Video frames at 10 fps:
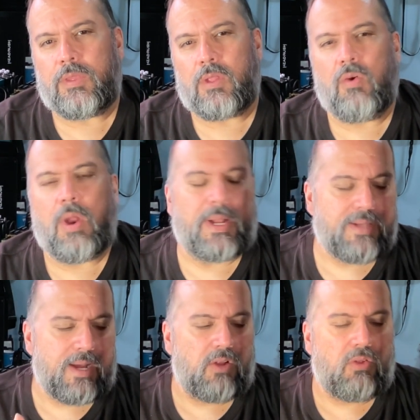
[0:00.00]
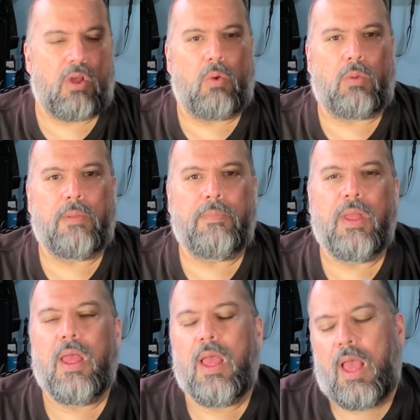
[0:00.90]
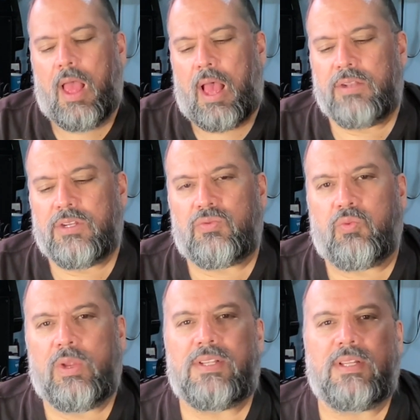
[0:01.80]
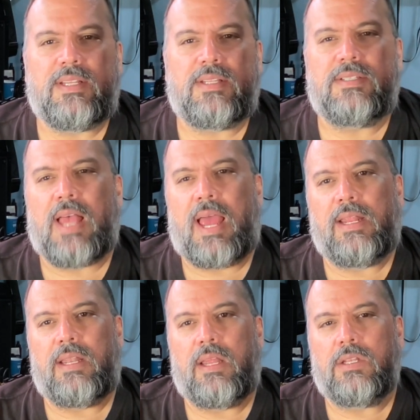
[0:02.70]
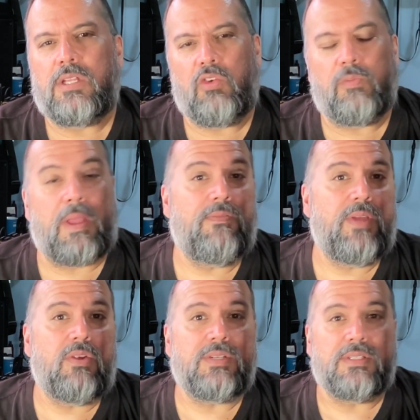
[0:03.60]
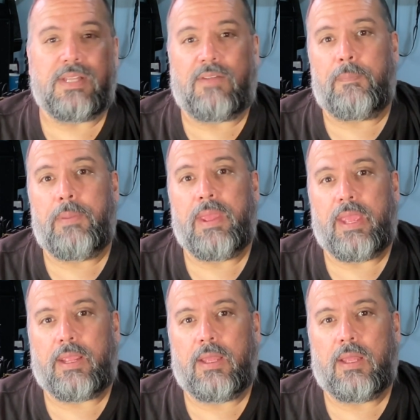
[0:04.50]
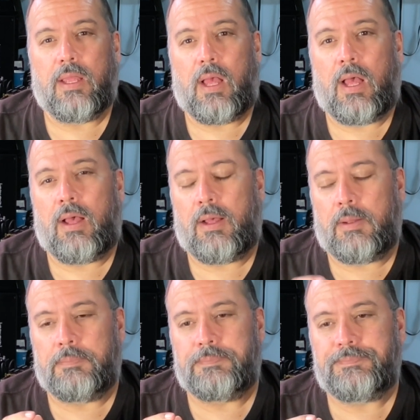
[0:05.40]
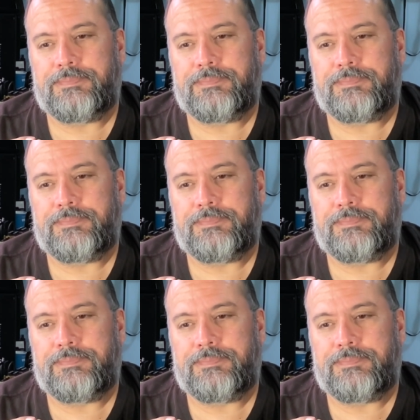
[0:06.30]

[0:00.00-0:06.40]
All right, my technical goal. I just recently decided to use my fingers instead of a pick. One